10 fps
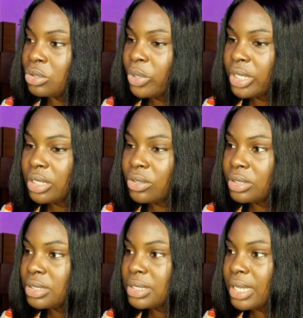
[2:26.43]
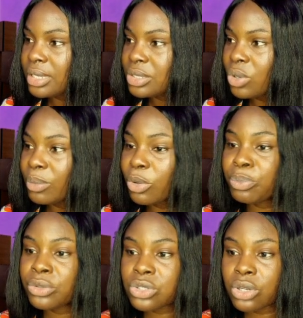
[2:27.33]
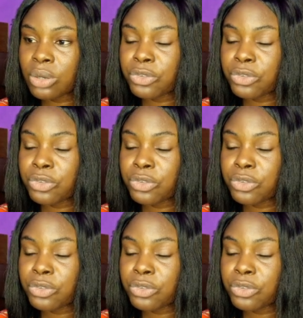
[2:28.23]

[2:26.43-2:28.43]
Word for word: When you click on this task one, but sorry,